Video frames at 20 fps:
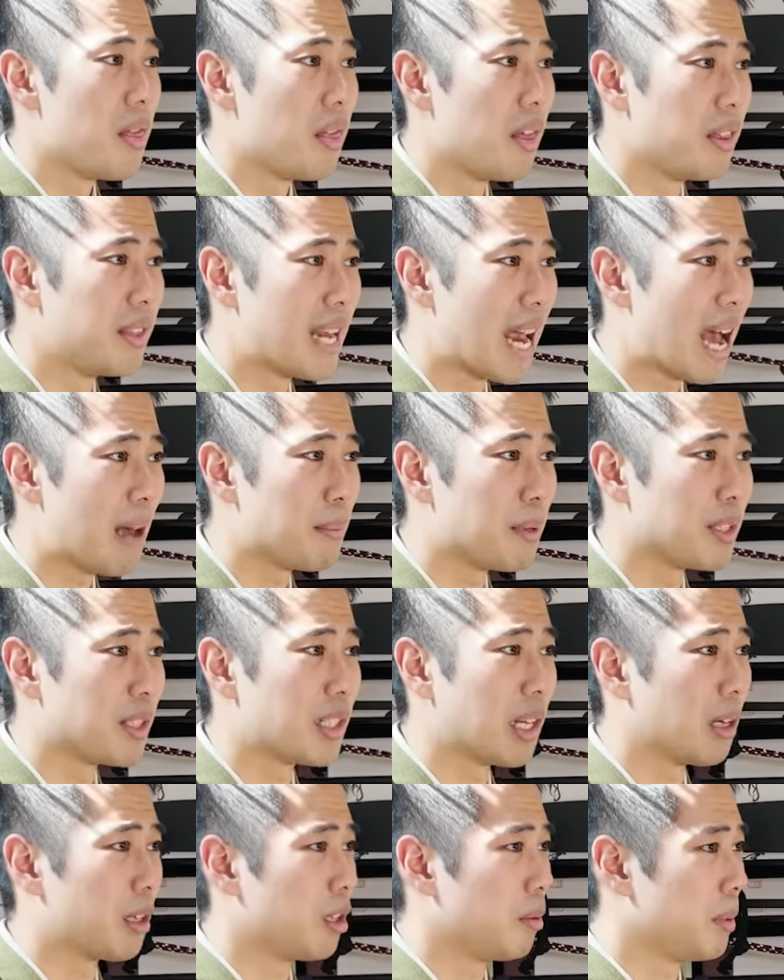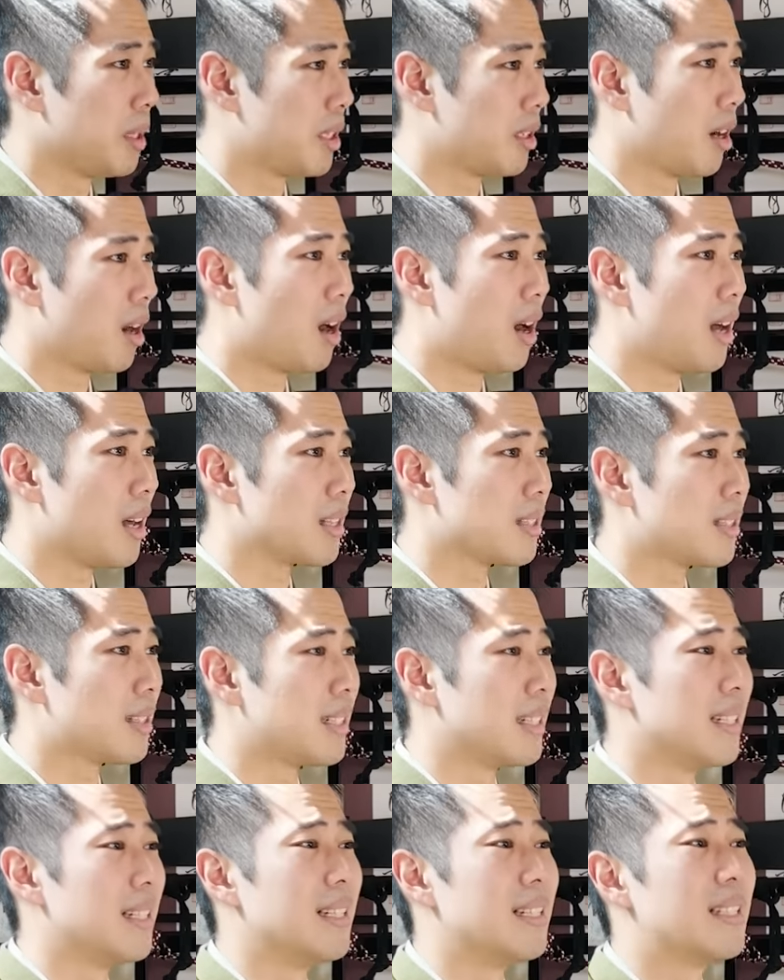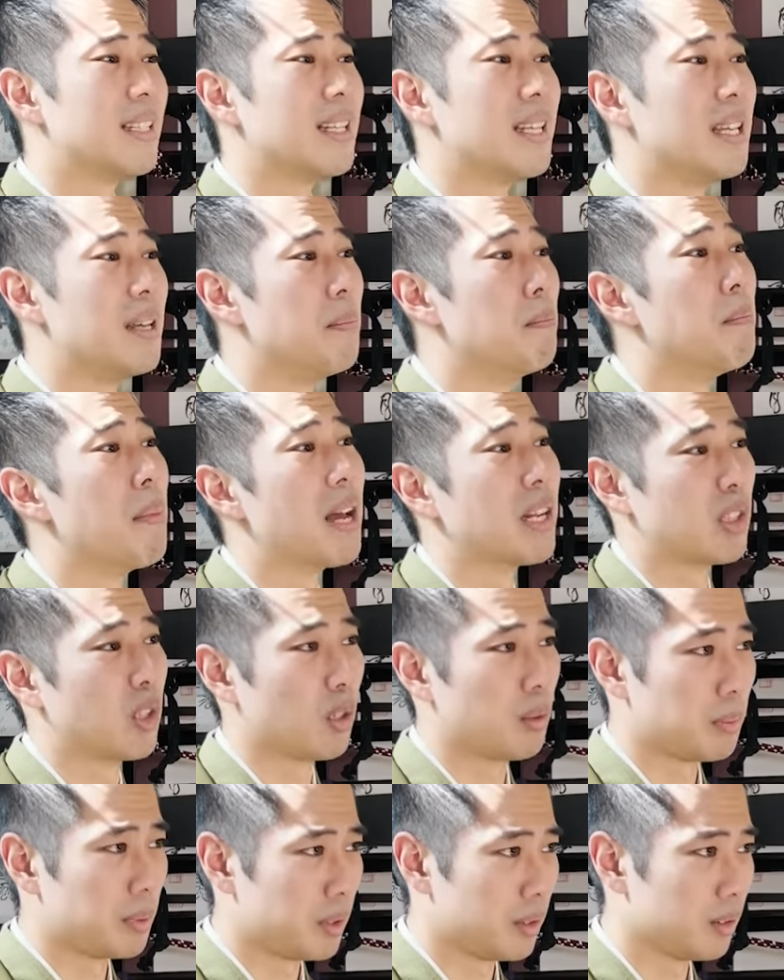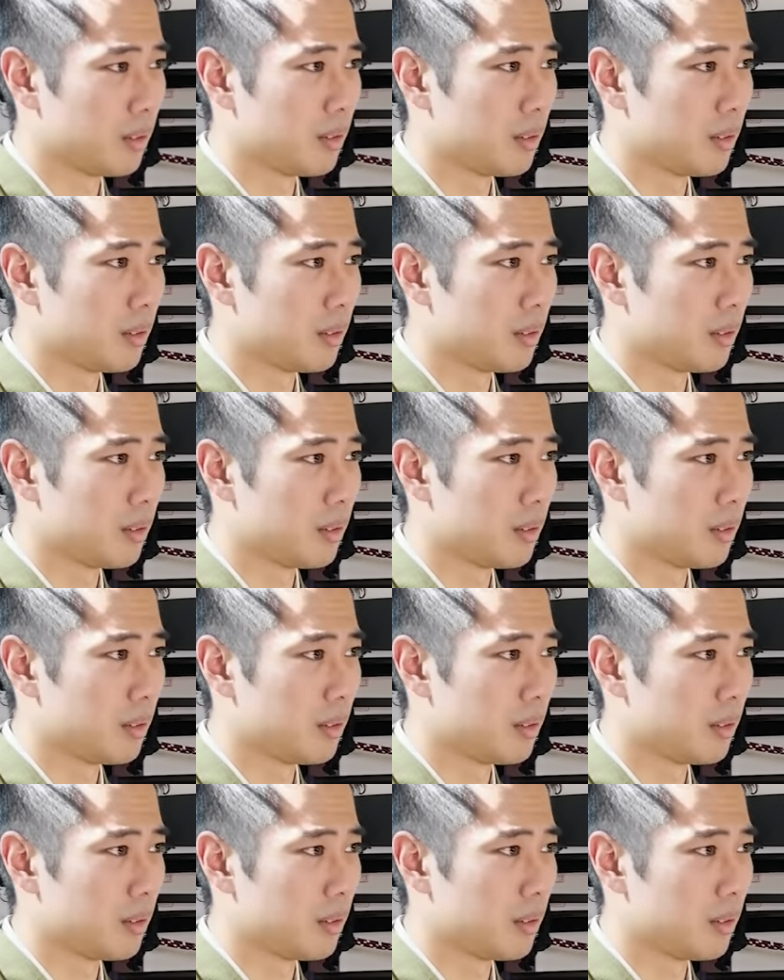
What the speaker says: The damage that could be caused is immeasurable.